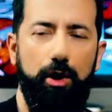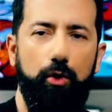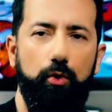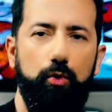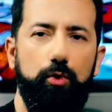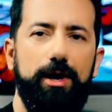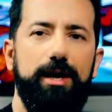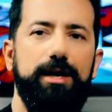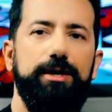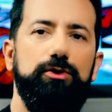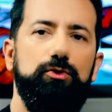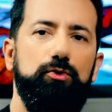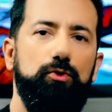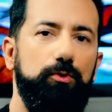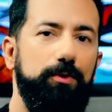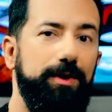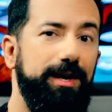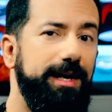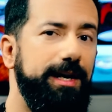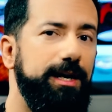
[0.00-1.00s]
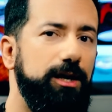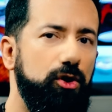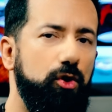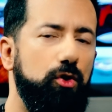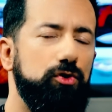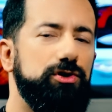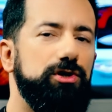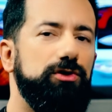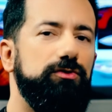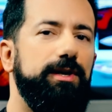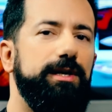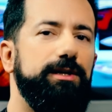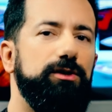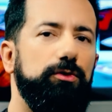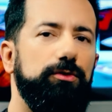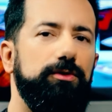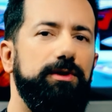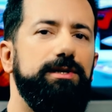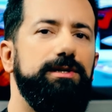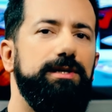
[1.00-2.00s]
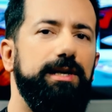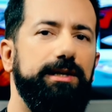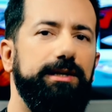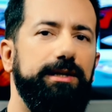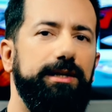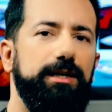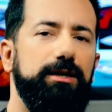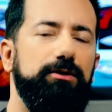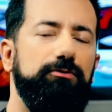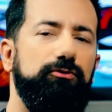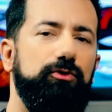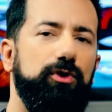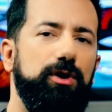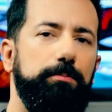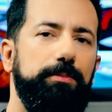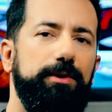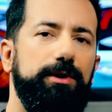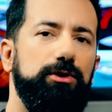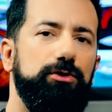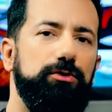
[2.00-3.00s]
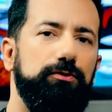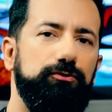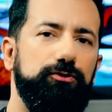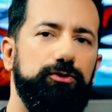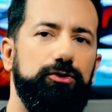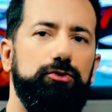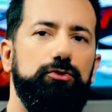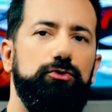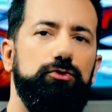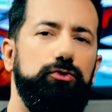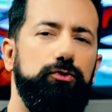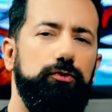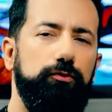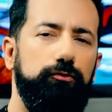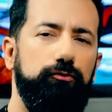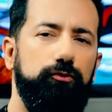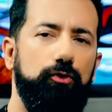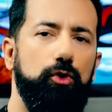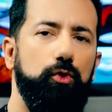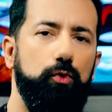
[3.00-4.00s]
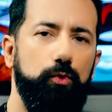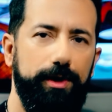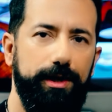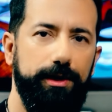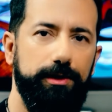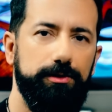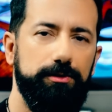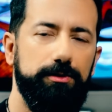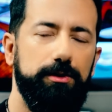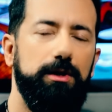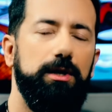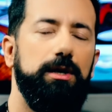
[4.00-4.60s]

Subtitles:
where you really concentrate on this technique for a period of 2 to 4 weeks,